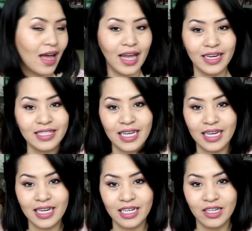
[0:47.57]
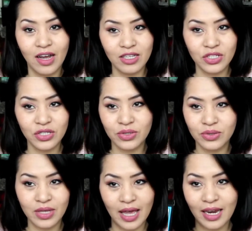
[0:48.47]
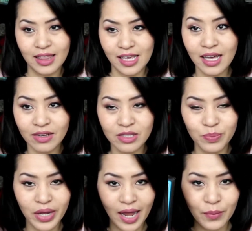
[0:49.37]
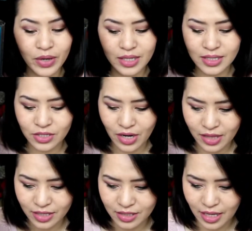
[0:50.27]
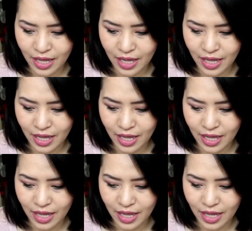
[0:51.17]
I decided not to get anything else, but I wanted to try this.